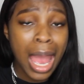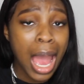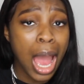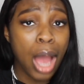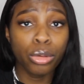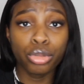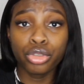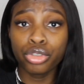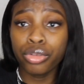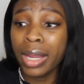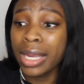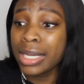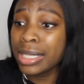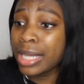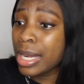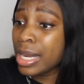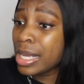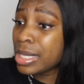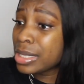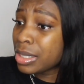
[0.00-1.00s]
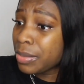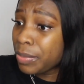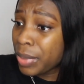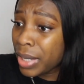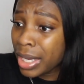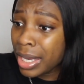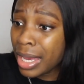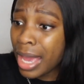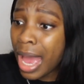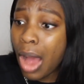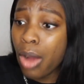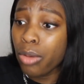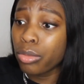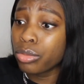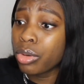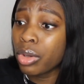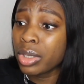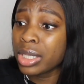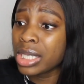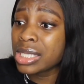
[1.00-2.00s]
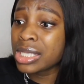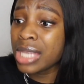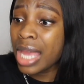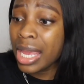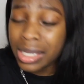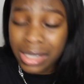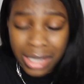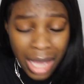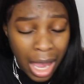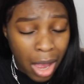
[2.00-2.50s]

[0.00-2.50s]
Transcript: how trained they need to be, how long it takes,